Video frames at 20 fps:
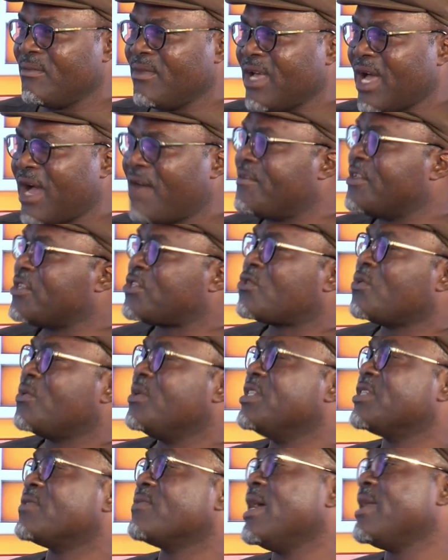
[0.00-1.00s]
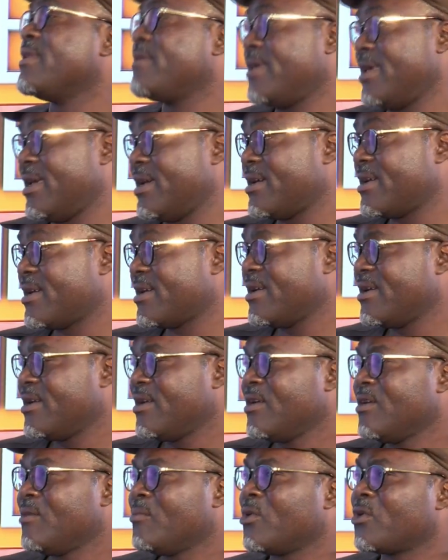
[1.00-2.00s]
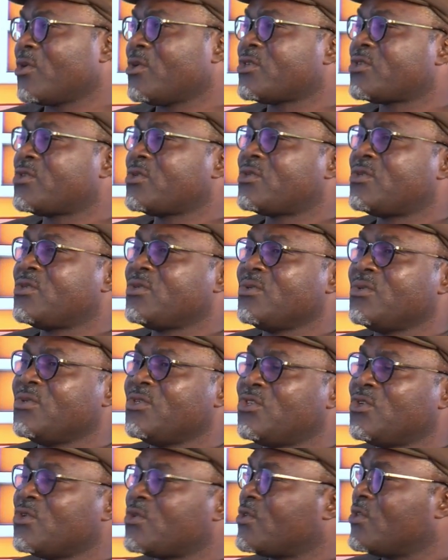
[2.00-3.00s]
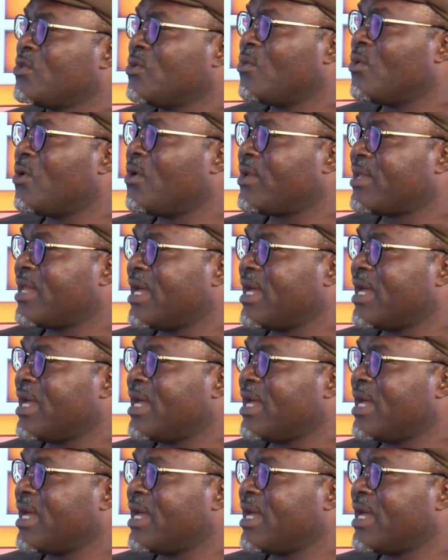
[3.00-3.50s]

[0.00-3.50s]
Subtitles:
have the stories read here, but also to show to the world